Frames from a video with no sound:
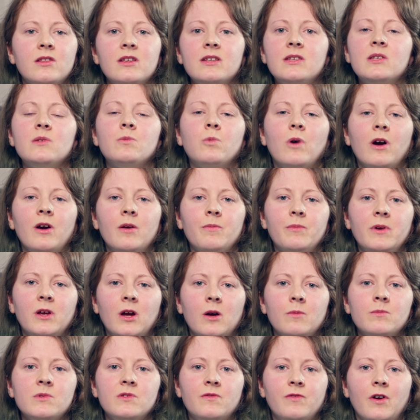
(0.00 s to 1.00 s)
this is where it
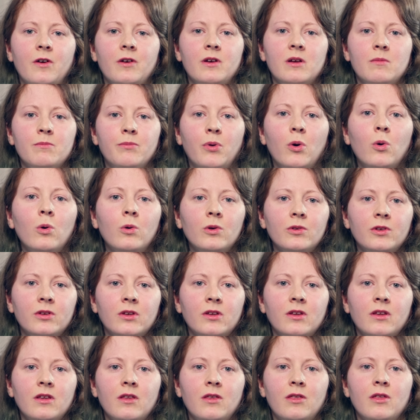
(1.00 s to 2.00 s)
becomes very
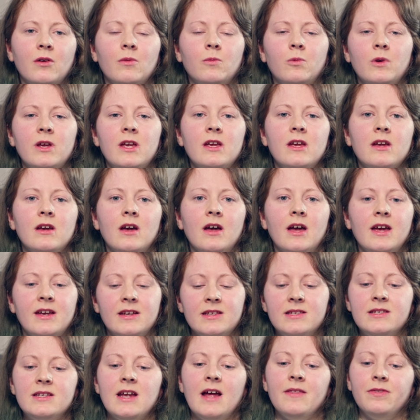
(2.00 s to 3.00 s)
important that we
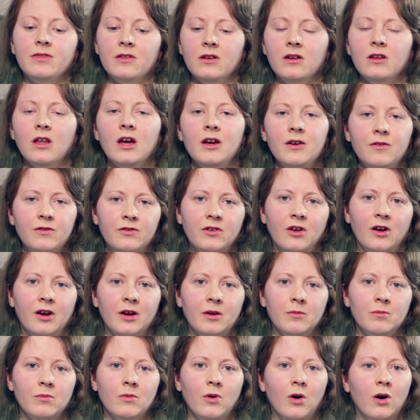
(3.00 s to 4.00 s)
extend the
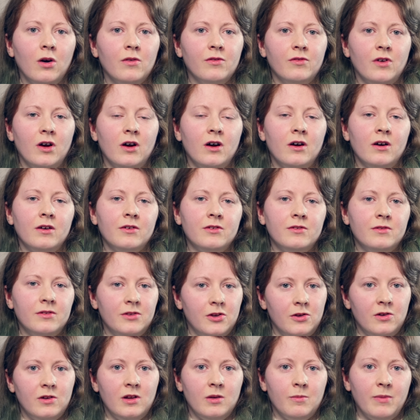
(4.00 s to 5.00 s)
lifetime of our
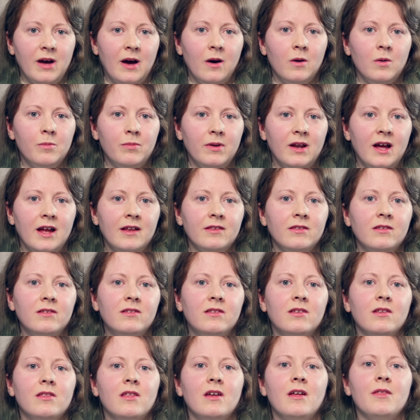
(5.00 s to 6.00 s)
nuclear power plant
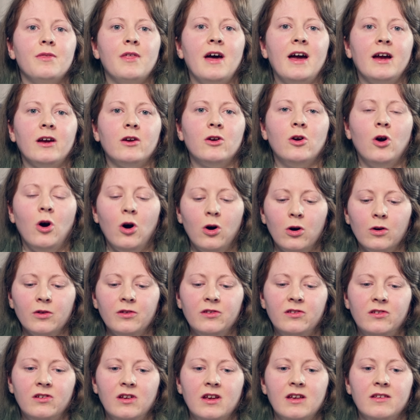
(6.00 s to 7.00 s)
so that that
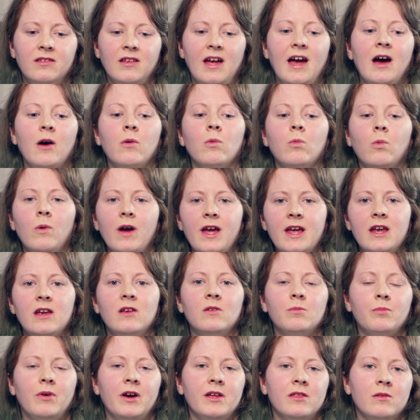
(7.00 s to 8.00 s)
cost is
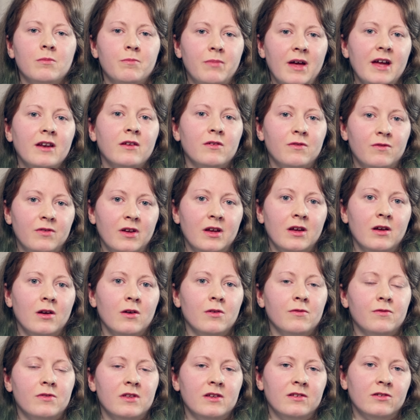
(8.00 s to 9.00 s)
outweighed by the benefit
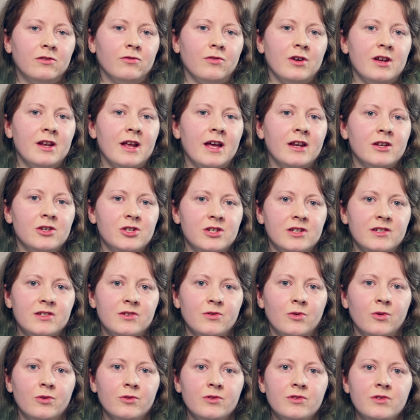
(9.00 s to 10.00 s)
of this green energy
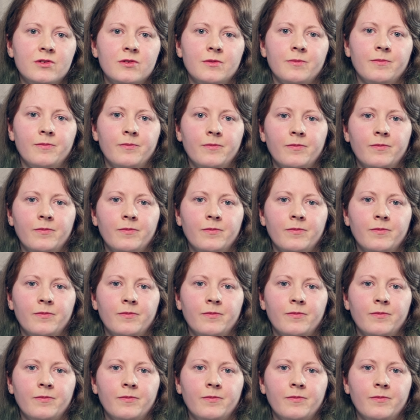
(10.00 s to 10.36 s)
source.